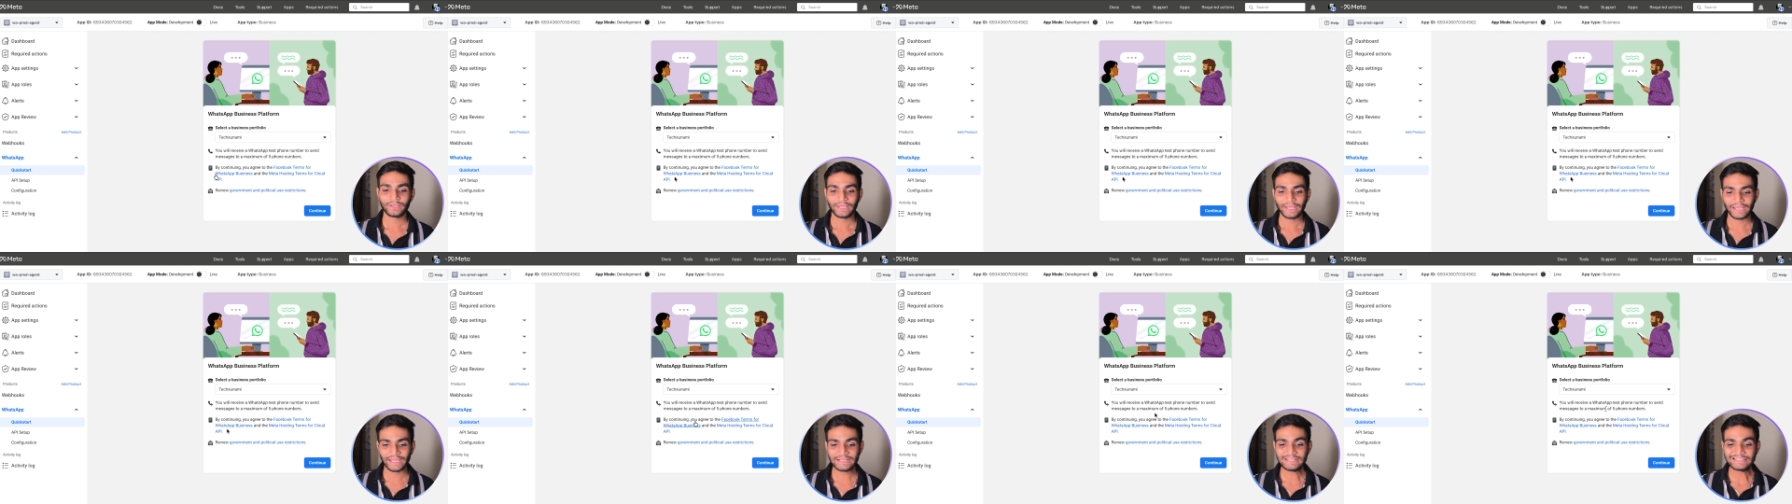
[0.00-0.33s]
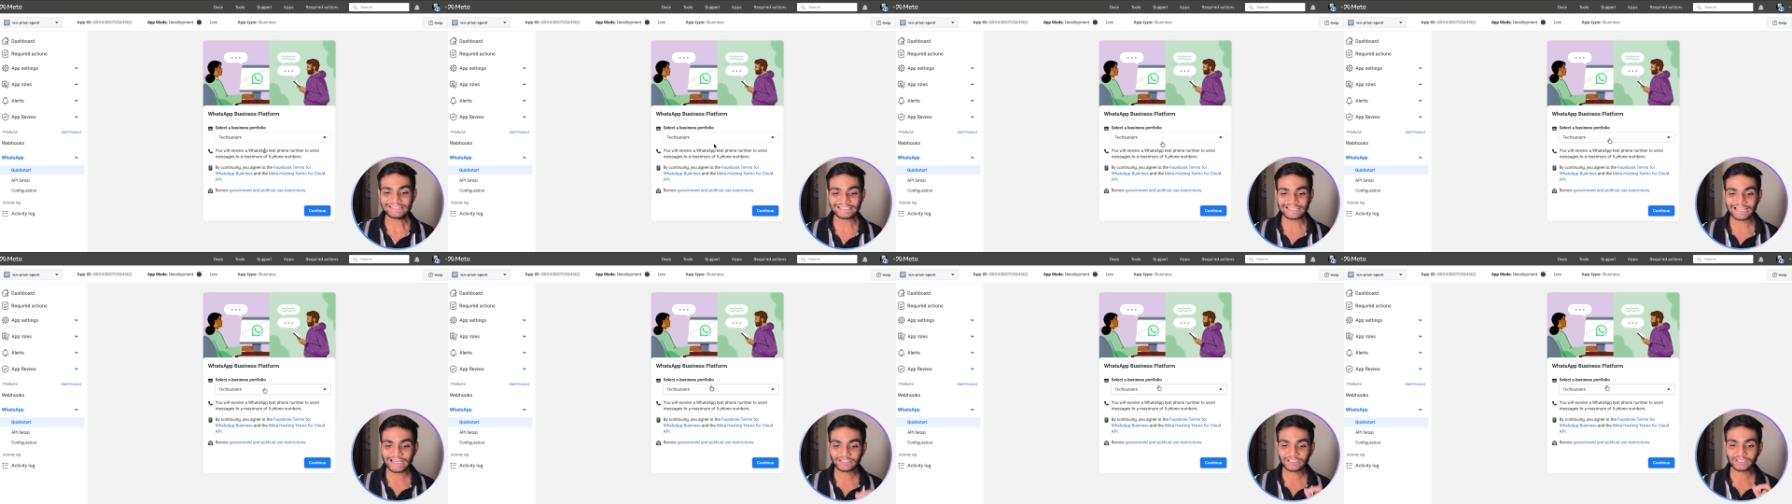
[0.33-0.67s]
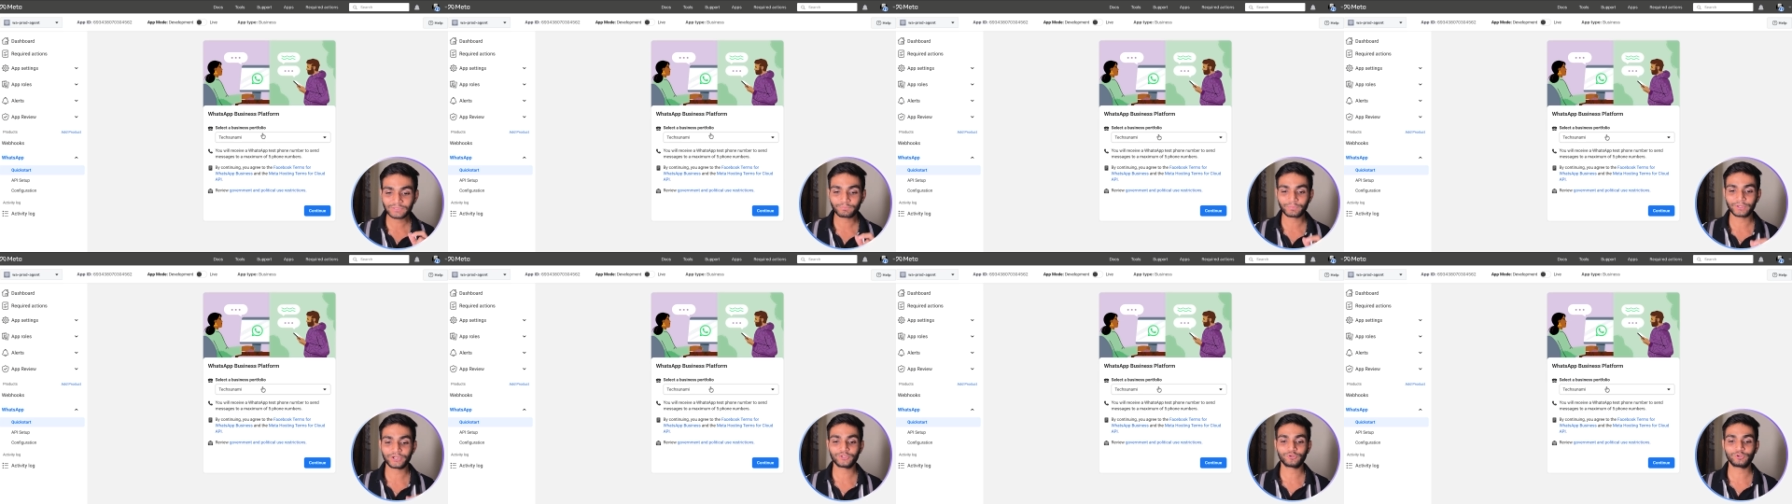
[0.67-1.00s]
and select
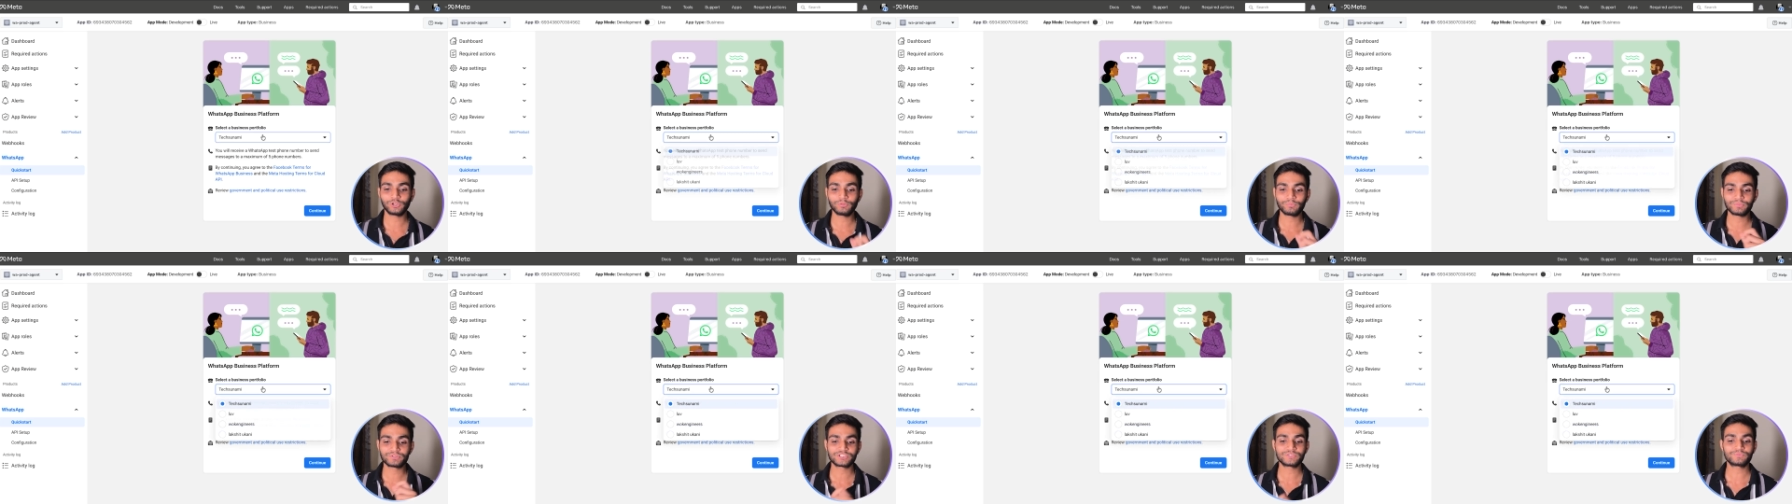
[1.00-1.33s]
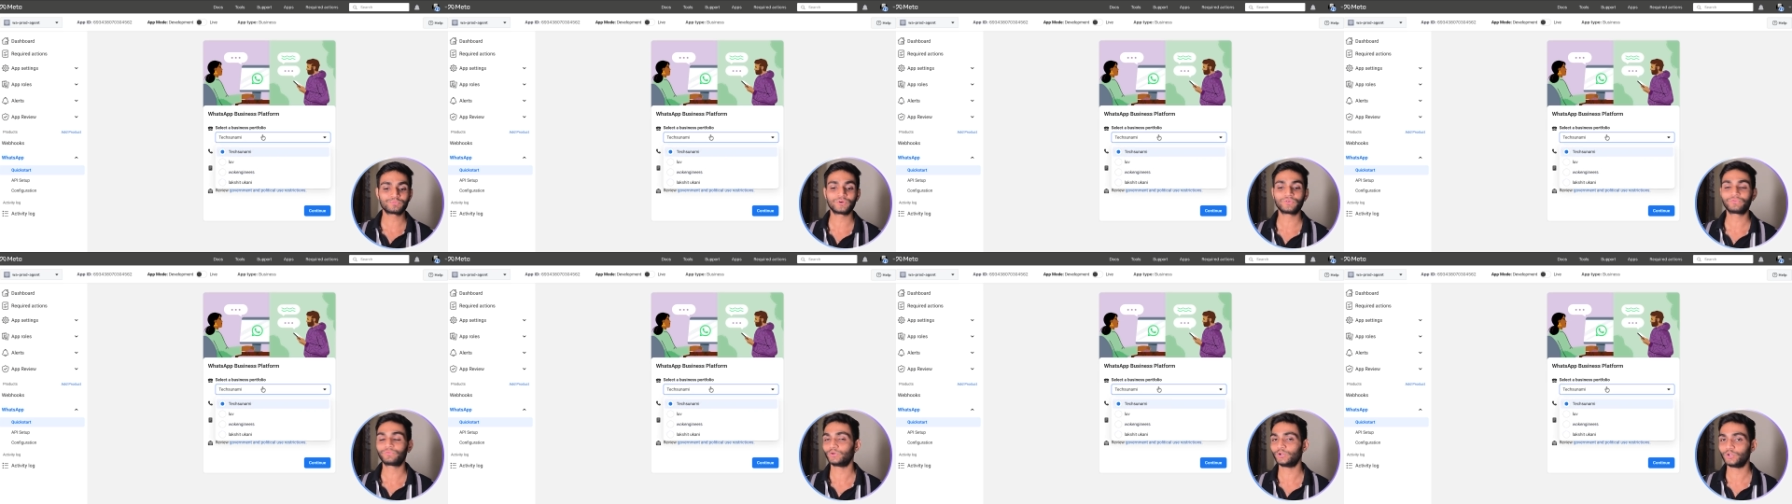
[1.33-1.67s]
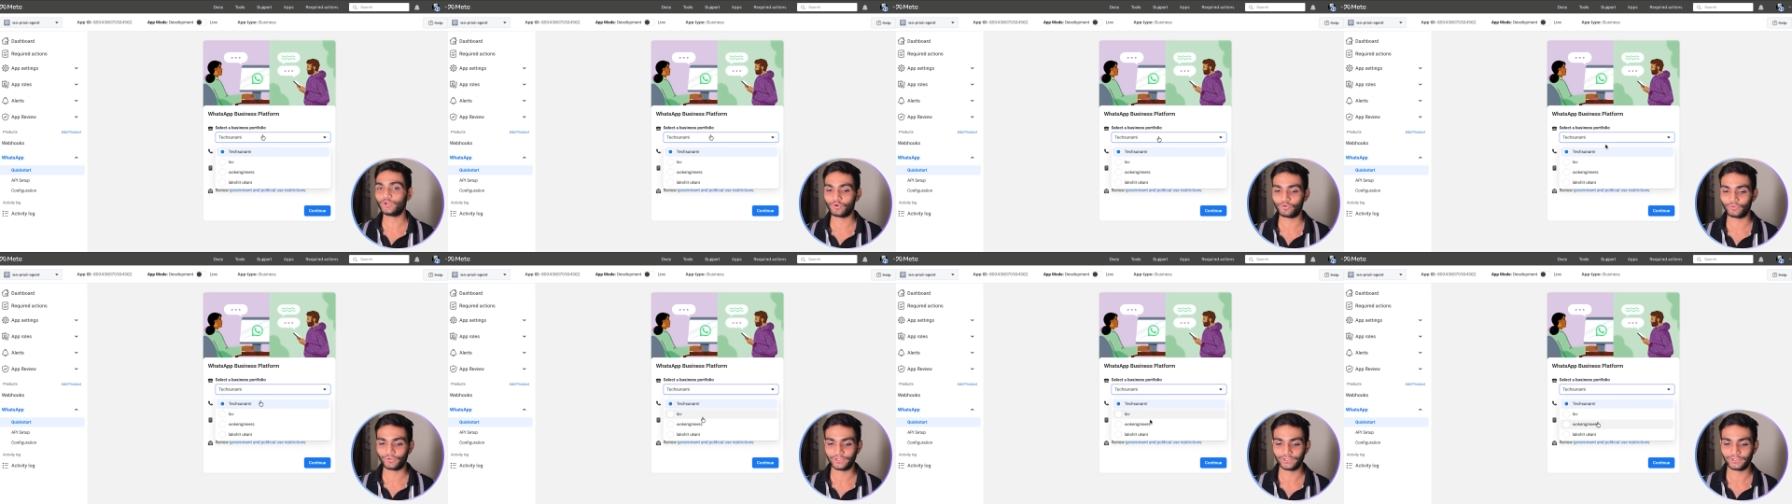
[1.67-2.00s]
that particular business
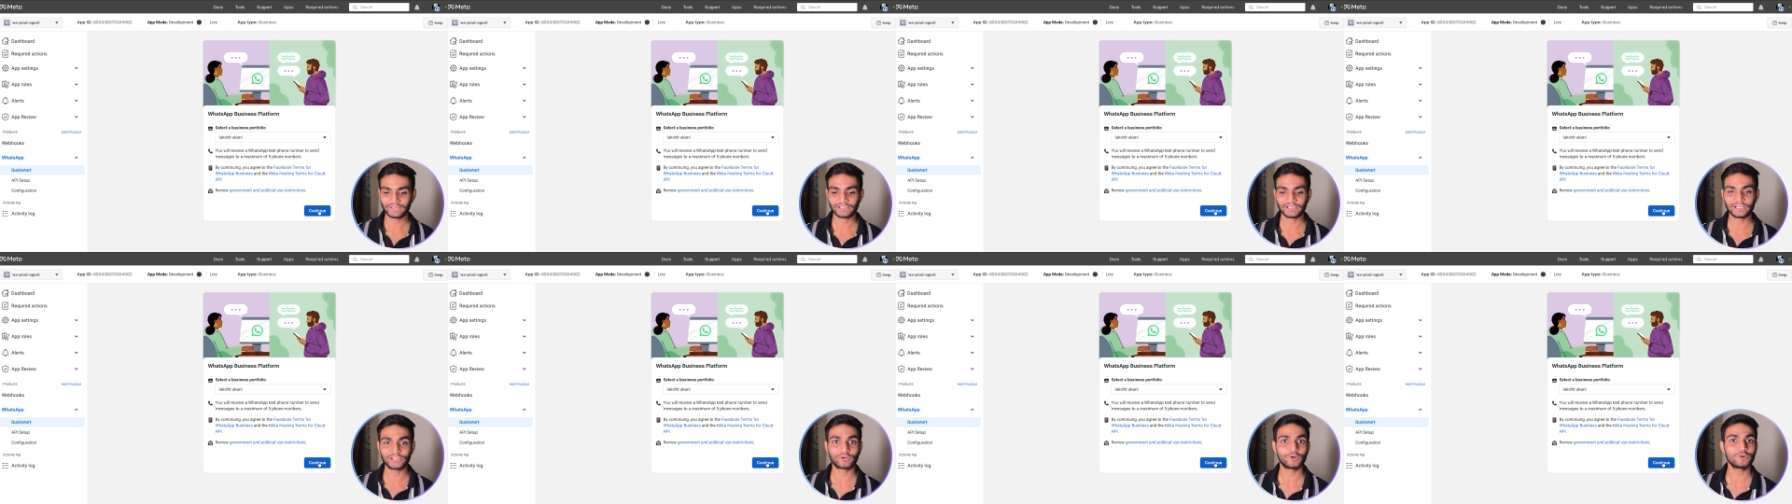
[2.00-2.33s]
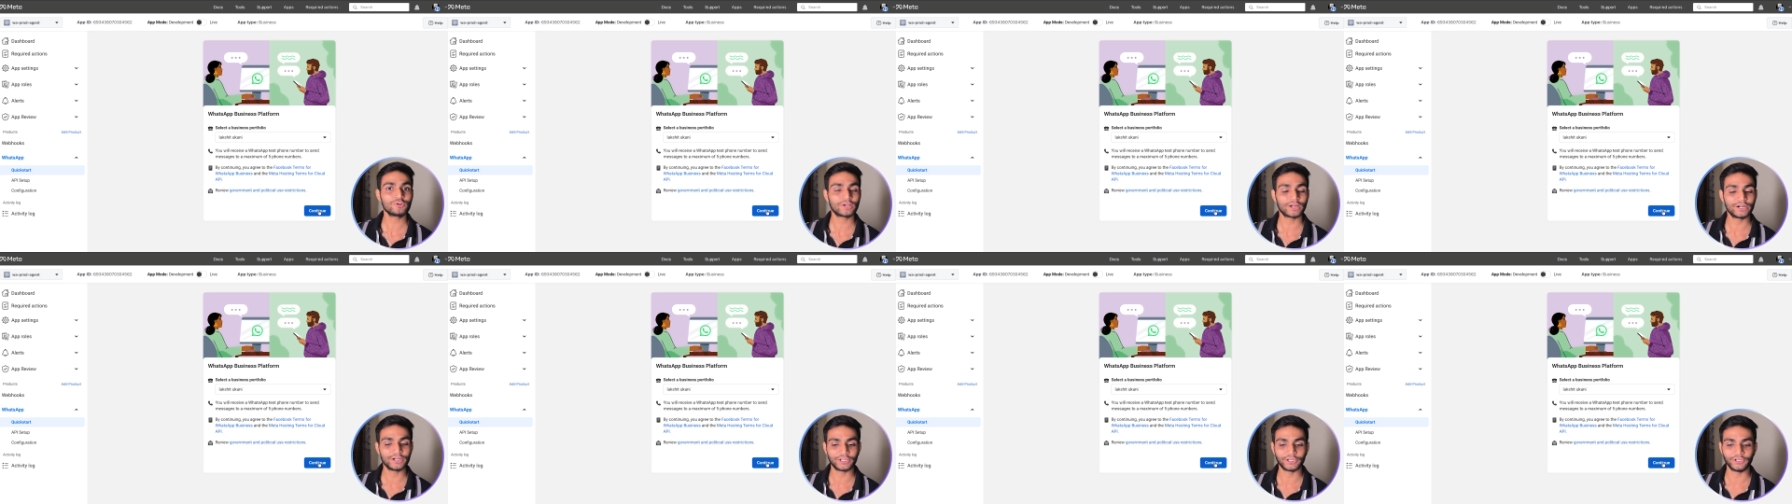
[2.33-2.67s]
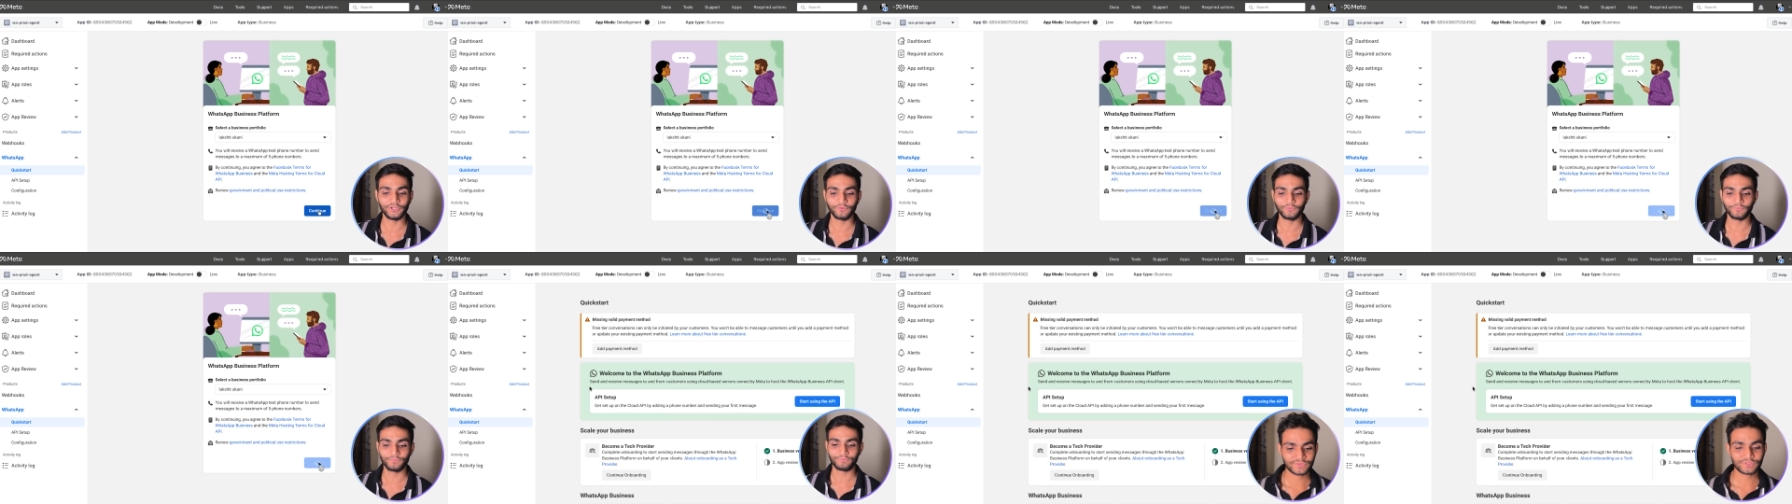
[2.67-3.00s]
portfolio over here. Click on continue.